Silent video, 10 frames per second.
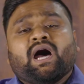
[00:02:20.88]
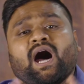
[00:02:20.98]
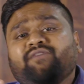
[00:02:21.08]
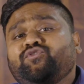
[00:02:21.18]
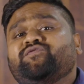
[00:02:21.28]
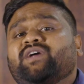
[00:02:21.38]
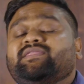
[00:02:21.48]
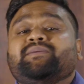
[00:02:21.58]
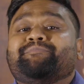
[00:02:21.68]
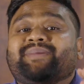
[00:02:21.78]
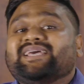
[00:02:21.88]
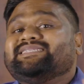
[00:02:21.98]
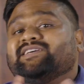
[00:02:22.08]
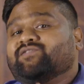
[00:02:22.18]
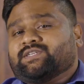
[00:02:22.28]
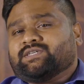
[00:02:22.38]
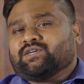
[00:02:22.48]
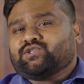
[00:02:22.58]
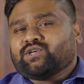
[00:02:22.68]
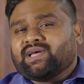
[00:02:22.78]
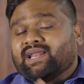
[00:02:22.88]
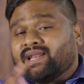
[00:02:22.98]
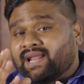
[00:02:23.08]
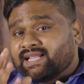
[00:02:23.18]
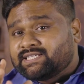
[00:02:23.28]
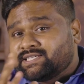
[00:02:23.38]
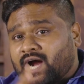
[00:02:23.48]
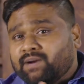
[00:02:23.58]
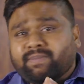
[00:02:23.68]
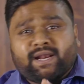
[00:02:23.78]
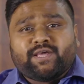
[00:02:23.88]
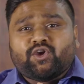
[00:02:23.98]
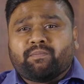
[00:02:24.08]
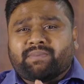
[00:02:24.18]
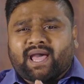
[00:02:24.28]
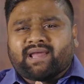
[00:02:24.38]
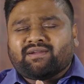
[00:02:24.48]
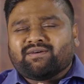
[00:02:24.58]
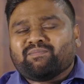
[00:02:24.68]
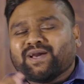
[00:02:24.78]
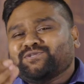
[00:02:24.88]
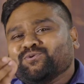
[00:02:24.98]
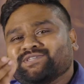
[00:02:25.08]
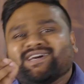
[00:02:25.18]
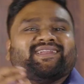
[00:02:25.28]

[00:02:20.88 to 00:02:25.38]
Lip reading: After you've done the basic research, let's start building your brand by choosing a